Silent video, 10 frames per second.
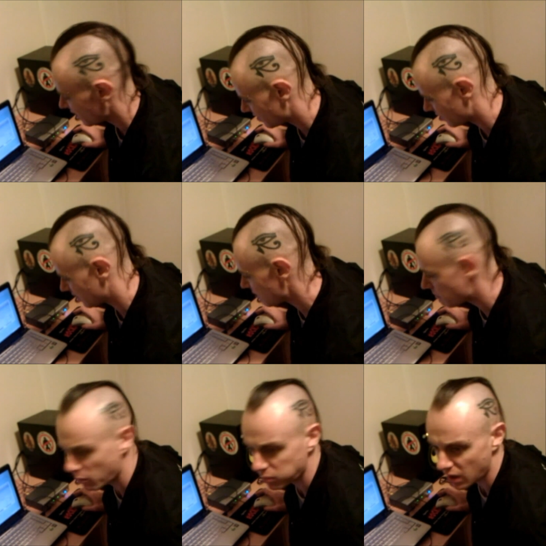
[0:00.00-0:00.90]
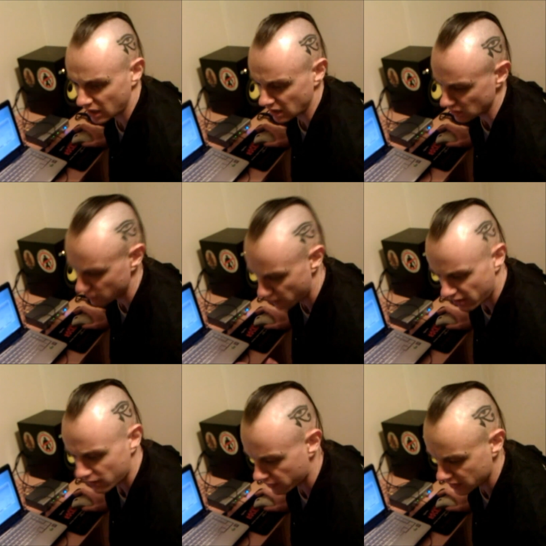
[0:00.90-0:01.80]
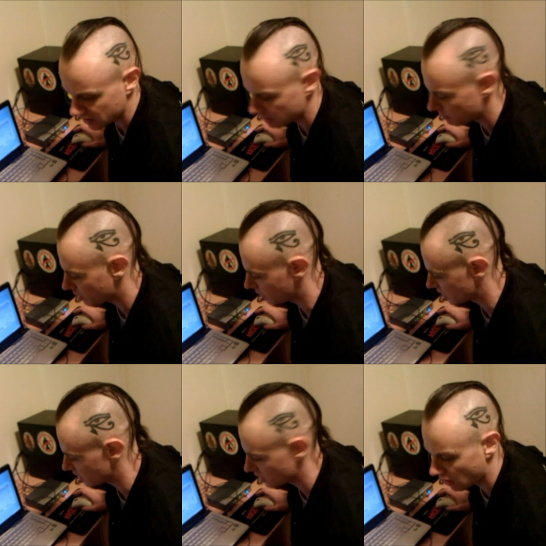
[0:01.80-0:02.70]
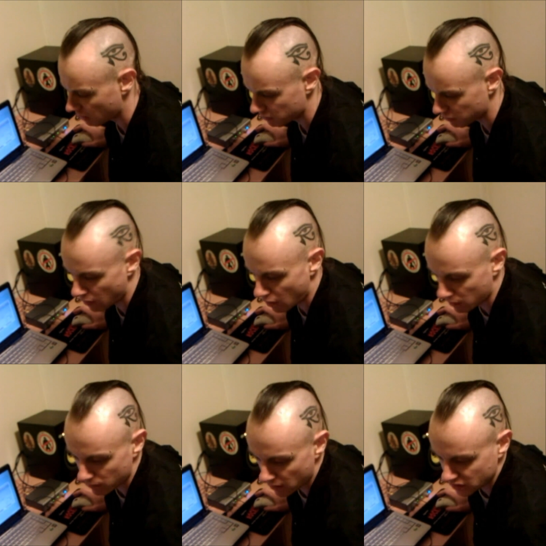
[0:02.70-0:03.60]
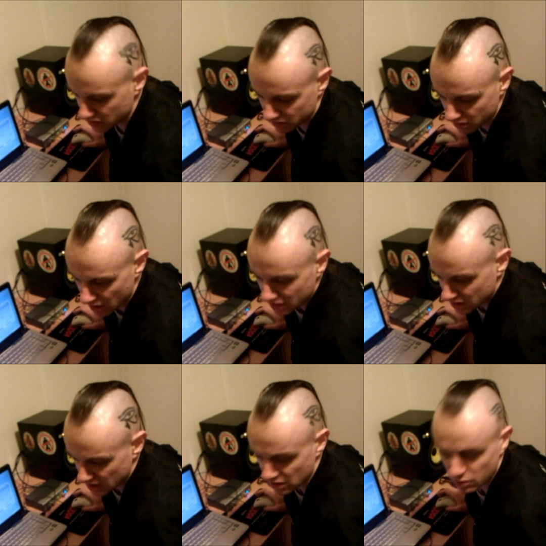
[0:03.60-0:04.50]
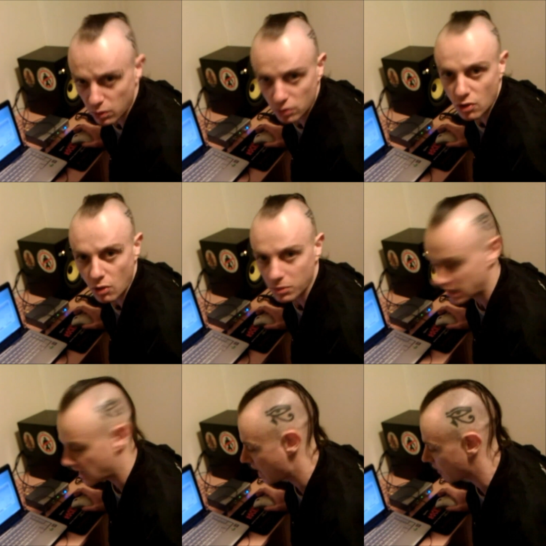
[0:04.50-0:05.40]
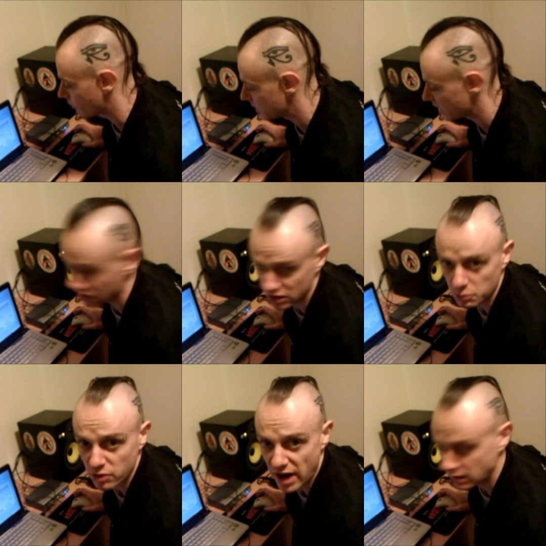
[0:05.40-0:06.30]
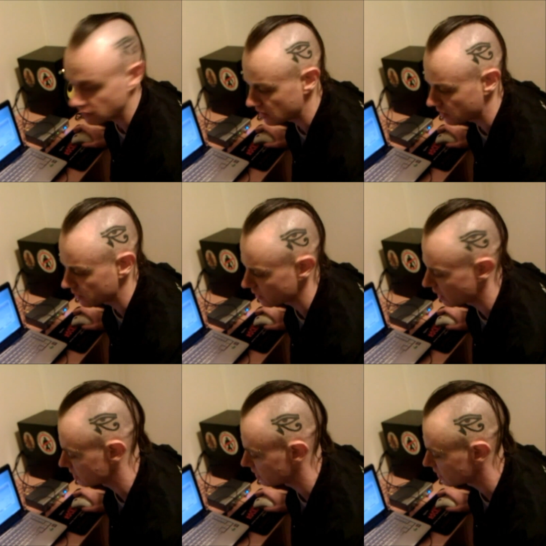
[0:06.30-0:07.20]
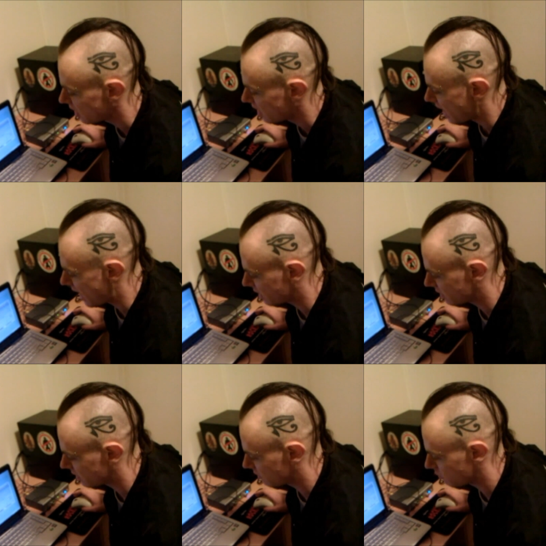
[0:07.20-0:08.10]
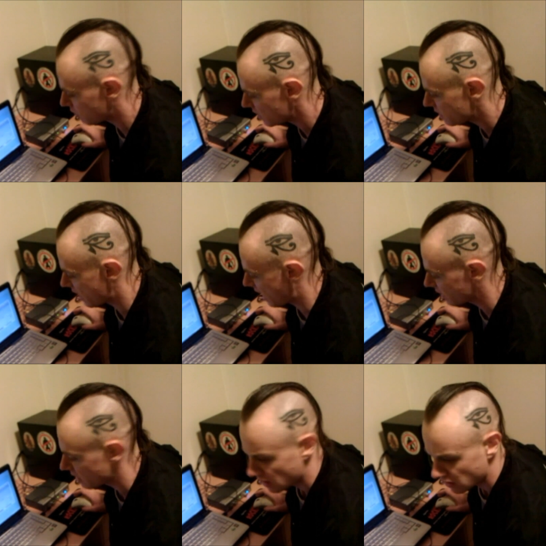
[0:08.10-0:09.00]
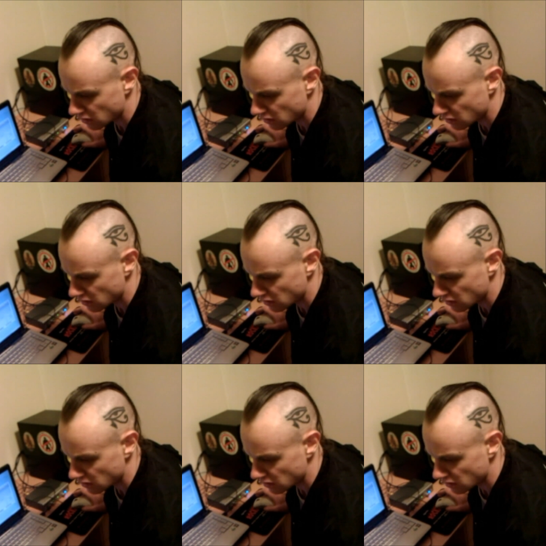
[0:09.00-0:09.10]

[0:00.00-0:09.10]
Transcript: it's a simple plug-in. It's very, very simple. It's just got what most synths would normally have, particularly subtractive synthesizers. And with that,